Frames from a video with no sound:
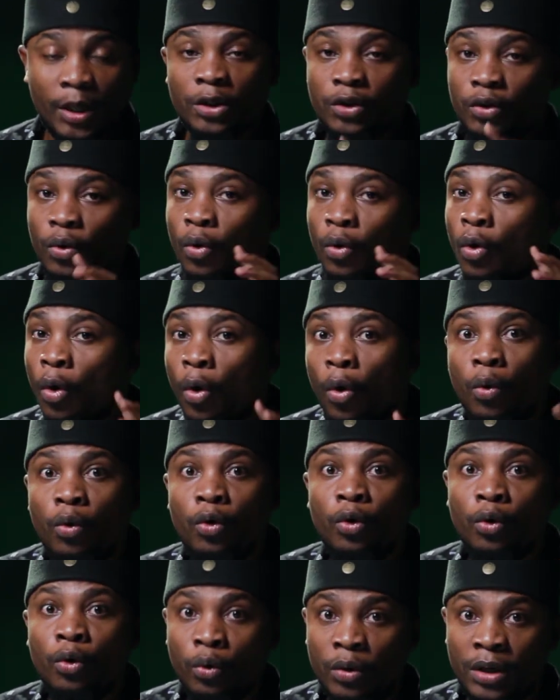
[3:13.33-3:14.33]
So go
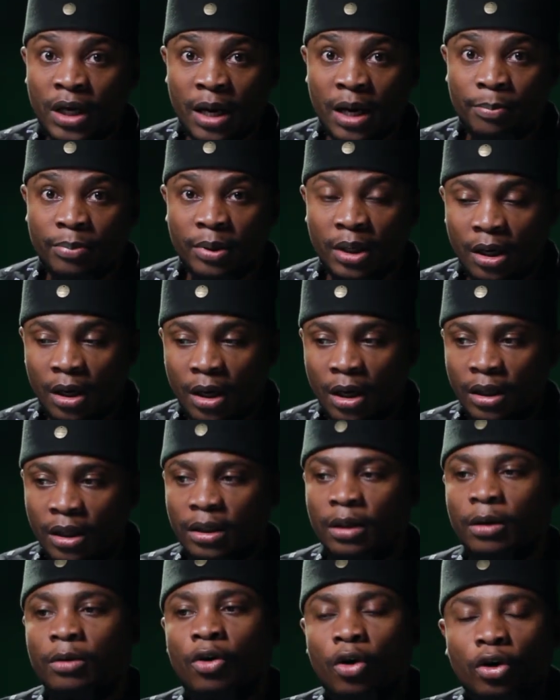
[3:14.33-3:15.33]
look up
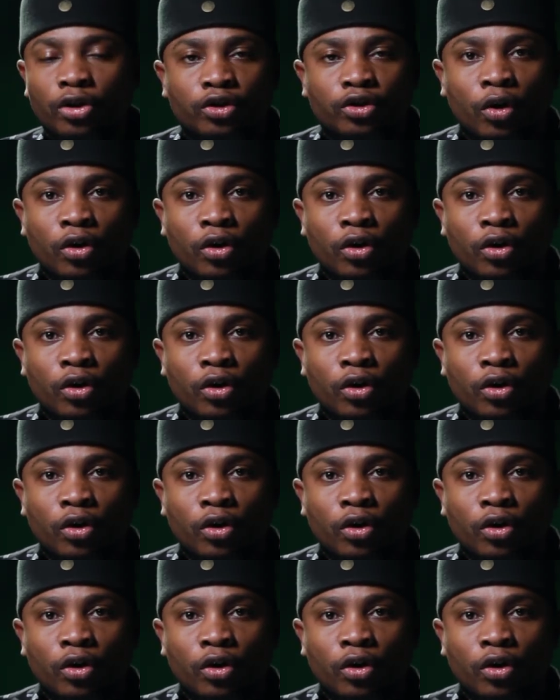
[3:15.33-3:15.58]
the court